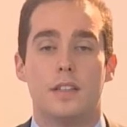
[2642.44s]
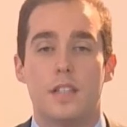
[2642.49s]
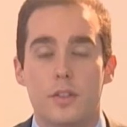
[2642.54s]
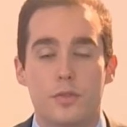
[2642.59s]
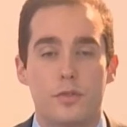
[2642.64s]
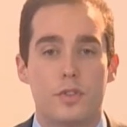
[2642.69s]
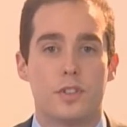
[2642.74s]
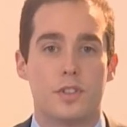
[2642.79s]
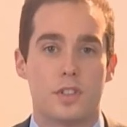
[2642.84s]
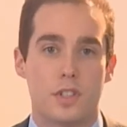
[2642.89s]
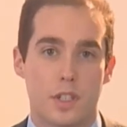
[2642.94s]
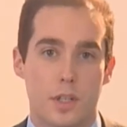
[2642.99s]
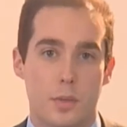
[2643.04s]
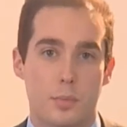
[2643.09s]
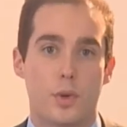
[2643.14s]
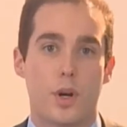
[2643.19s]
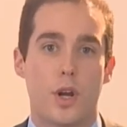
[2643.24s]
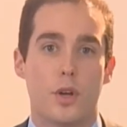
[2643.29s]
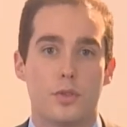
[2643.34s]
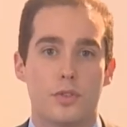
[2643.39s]
difference in
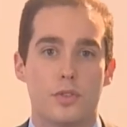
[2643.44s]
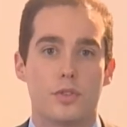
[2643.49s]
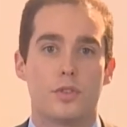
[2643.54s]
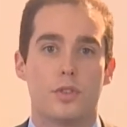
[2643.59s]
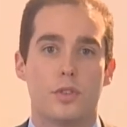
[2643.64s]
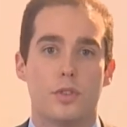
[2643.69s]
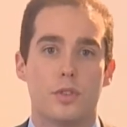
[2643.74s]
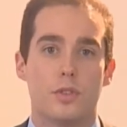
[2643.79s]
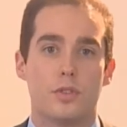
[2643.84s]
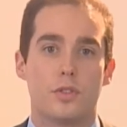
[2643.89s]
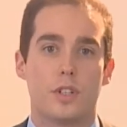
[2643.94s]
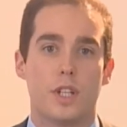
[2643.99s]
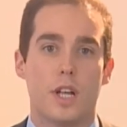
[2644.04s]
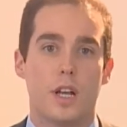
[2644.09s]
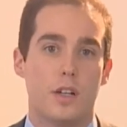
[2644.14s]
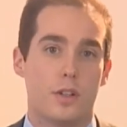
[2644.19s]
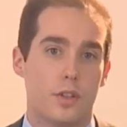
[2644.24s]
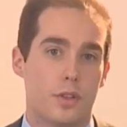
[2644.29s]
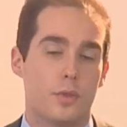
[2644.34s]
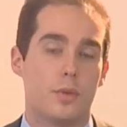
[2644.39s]
approach to
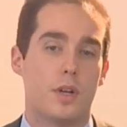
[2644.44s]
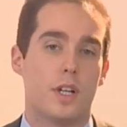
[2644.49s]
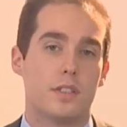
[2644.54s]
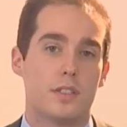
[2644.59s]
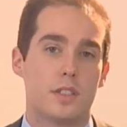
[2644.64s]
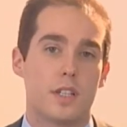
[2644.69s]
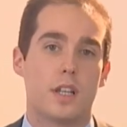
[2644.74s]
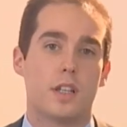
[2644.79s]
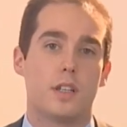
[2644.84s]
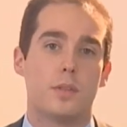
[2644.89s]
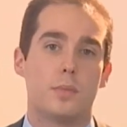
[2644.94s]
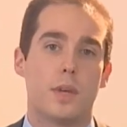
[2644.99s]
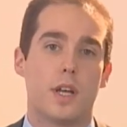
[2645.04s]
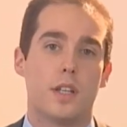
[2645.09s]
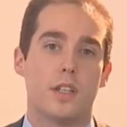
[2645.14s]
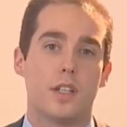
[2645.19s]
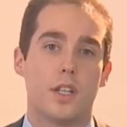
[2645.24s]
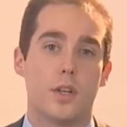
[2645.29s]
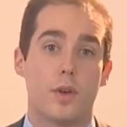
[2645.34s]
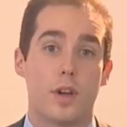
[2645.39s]
that otherwise taken by
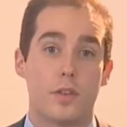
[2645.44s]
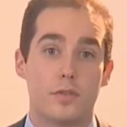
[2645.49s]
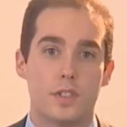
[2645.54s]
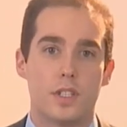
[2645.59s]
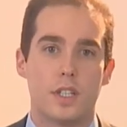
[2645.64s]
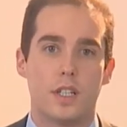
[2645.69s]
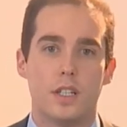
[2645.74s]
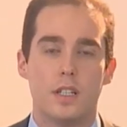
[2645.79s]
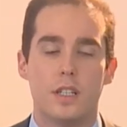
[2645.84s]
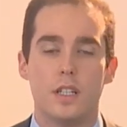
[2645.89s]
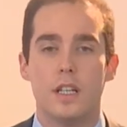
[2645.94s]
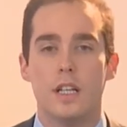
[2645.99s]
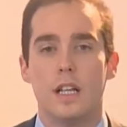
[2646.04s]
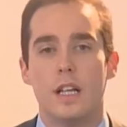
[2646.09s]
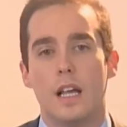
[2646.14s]
the OFT.